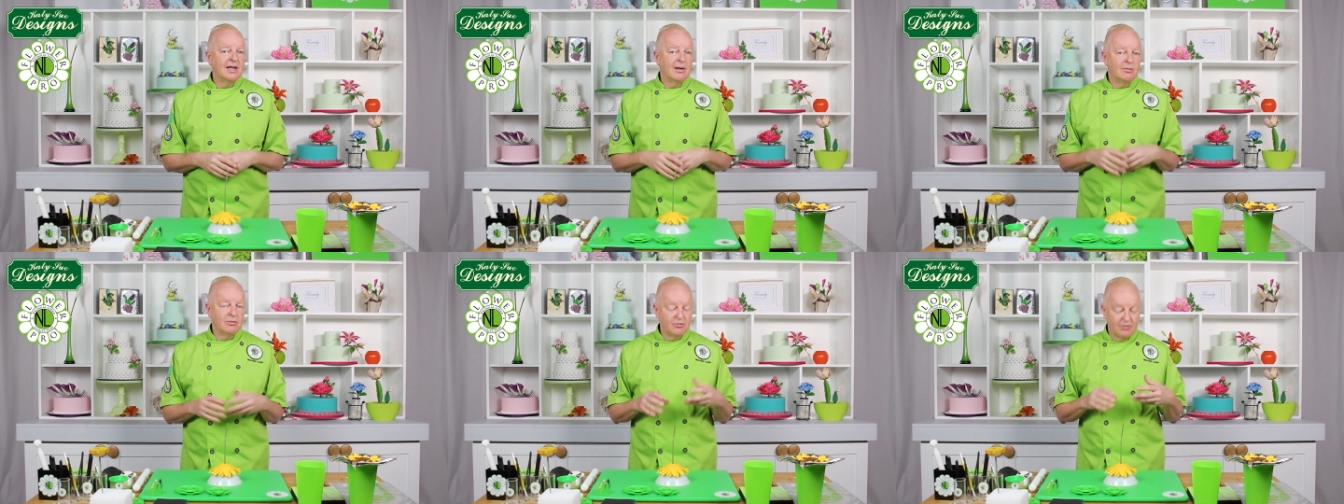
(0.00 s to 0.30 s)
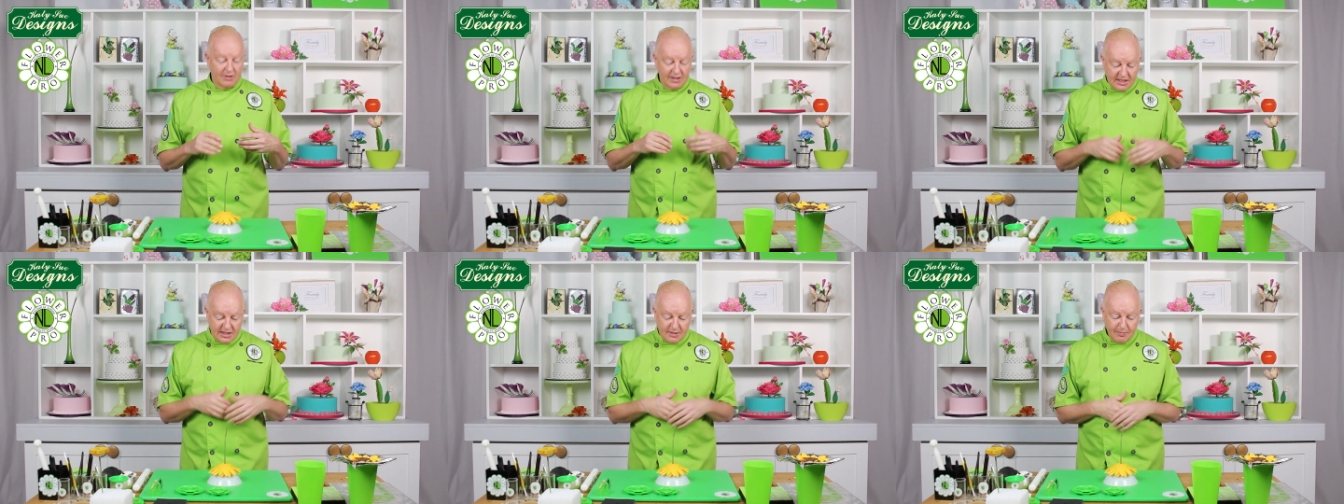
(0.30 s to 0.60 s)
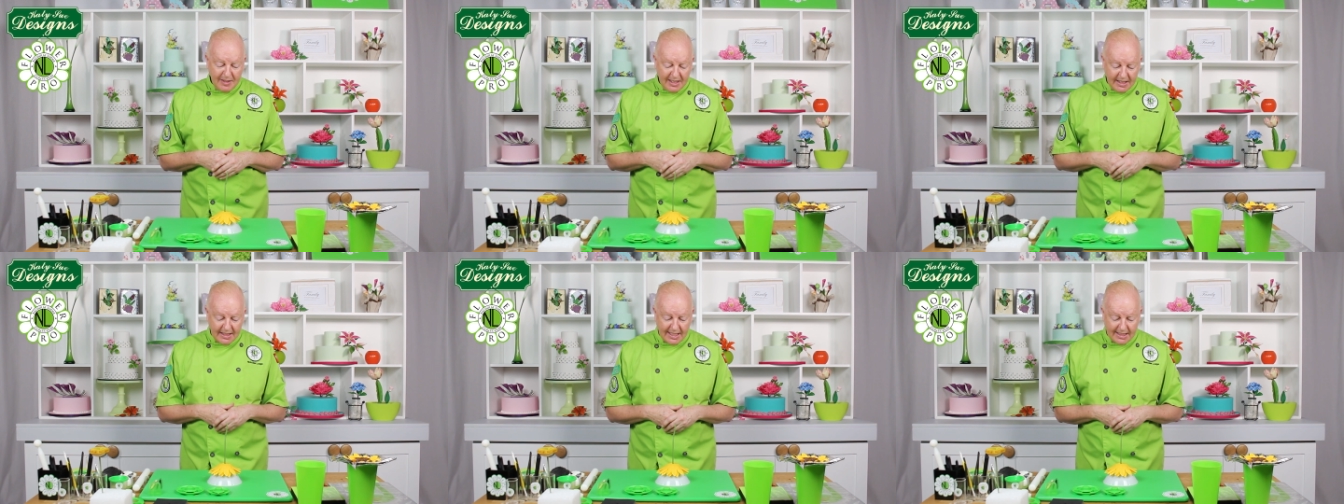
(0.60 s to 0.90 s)
That would really
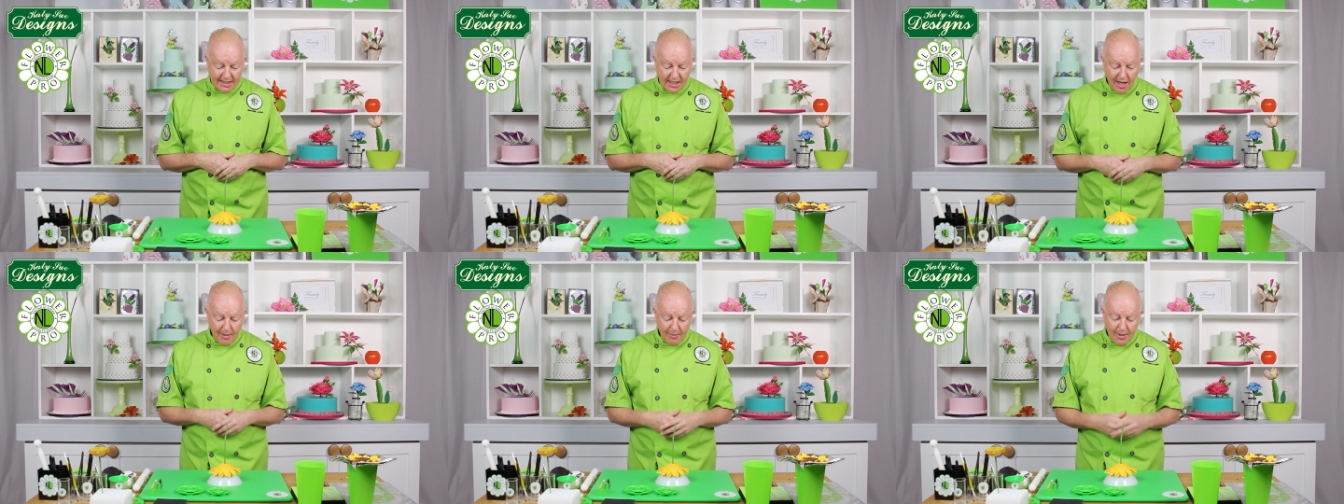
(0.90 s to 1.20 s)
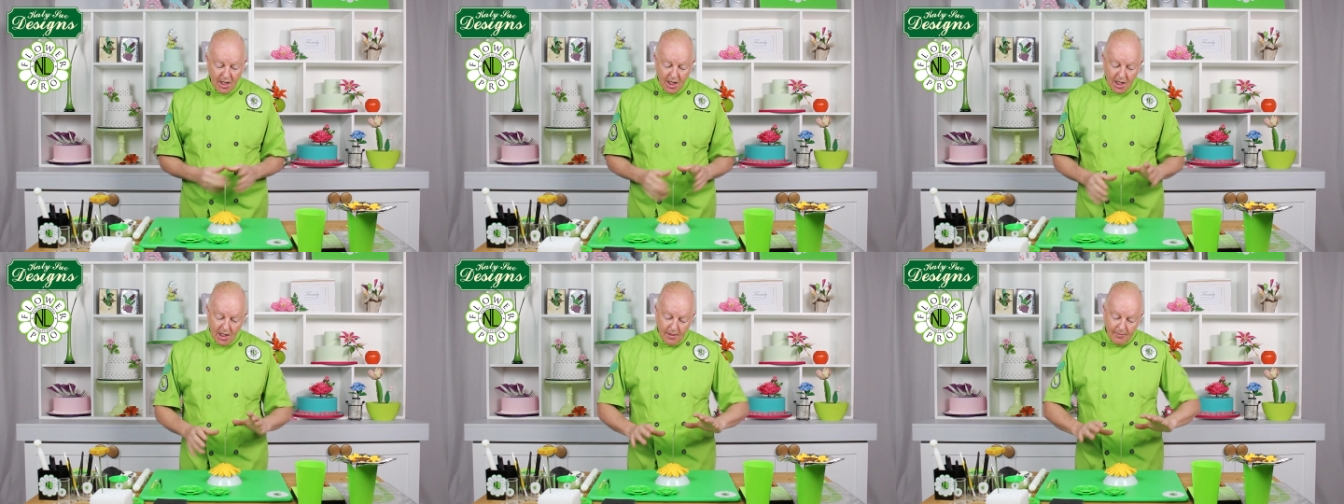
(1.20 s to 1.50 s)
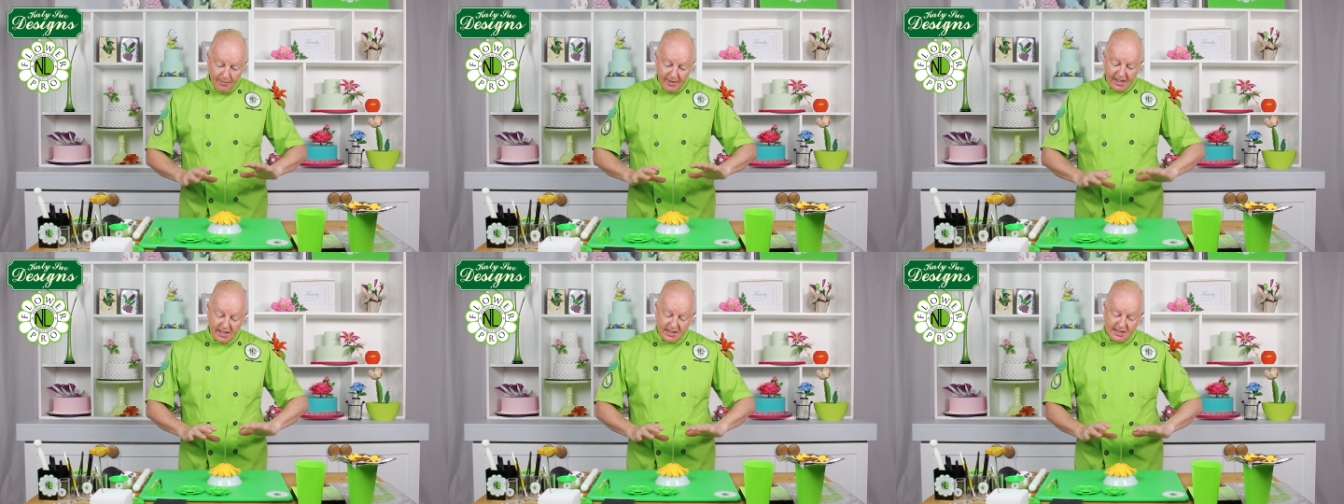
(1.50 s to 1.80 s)
speed that up
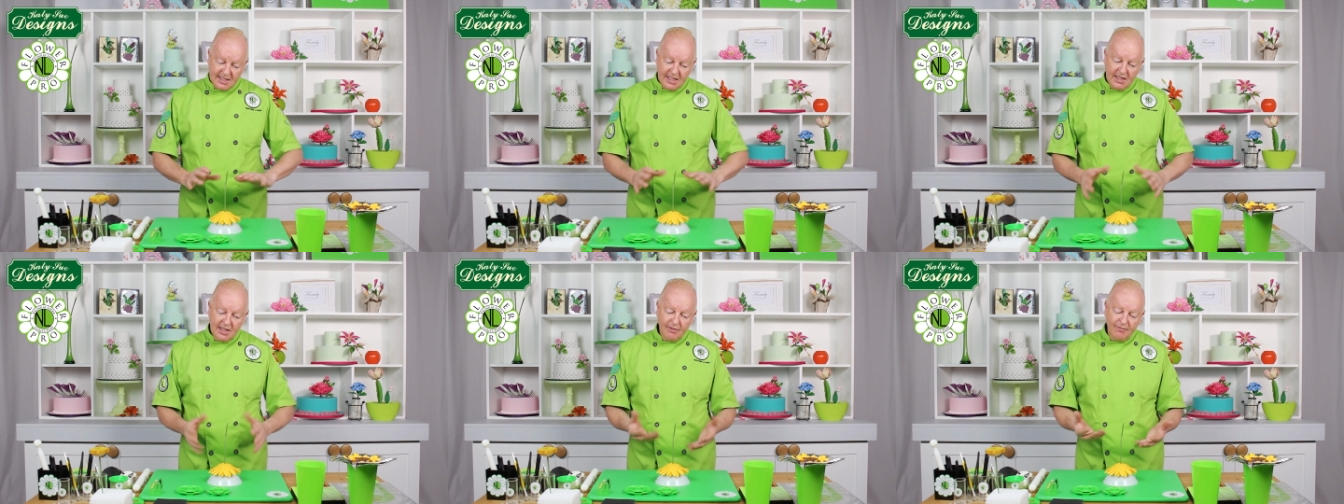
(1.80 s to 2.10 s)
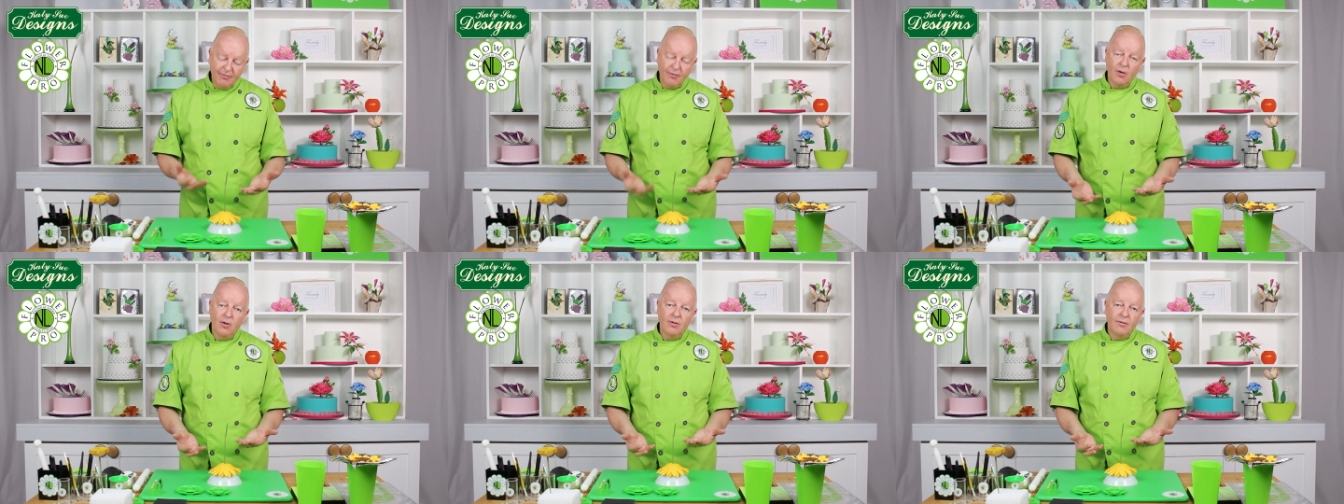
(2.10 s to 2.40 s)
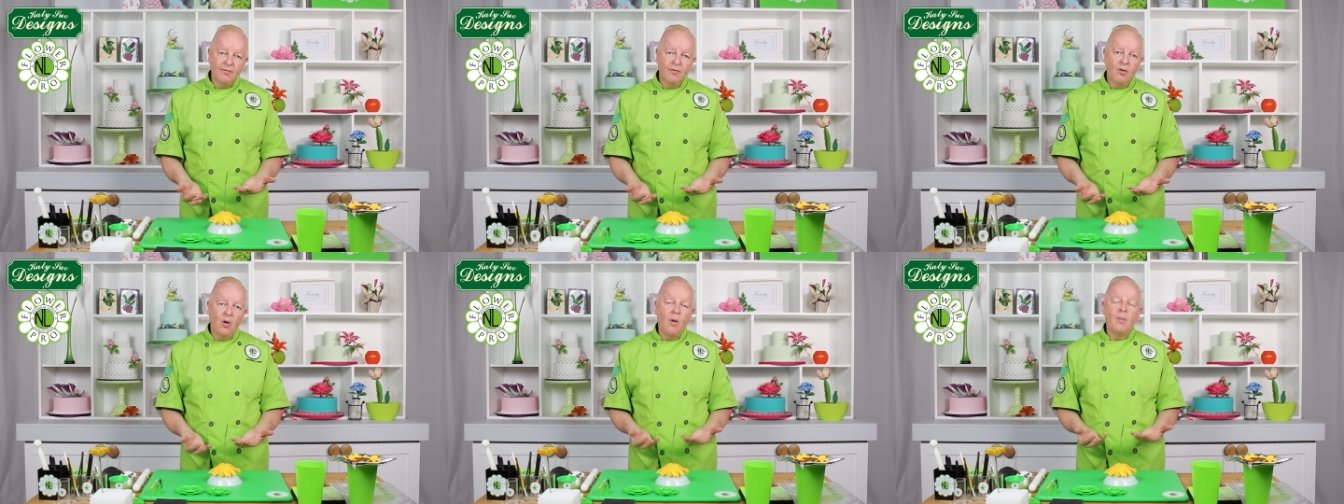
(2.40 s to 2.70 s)
because in the foil
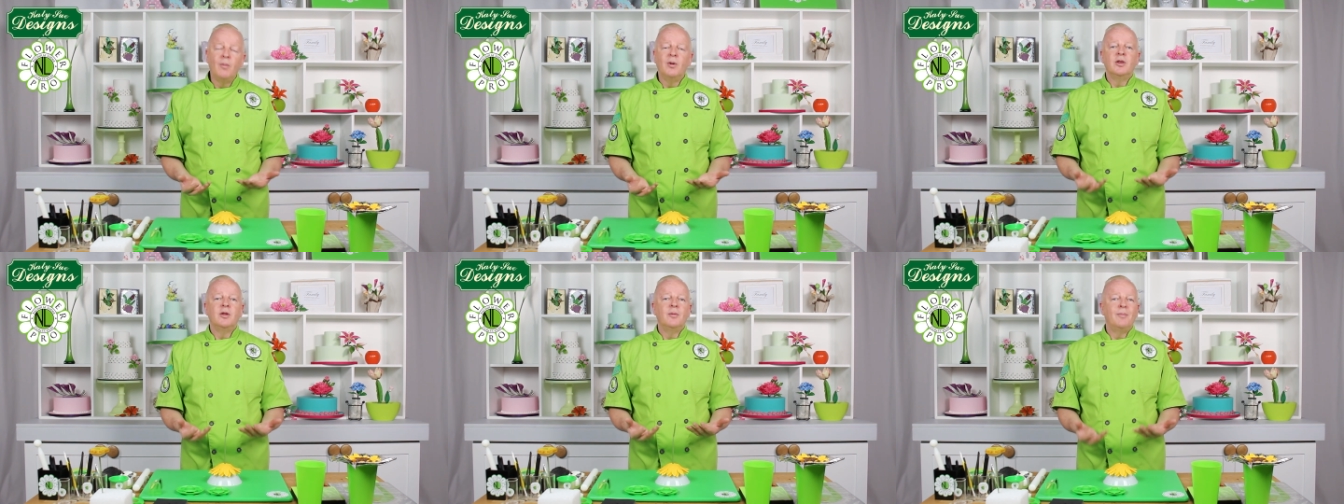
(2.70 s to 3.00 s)
former,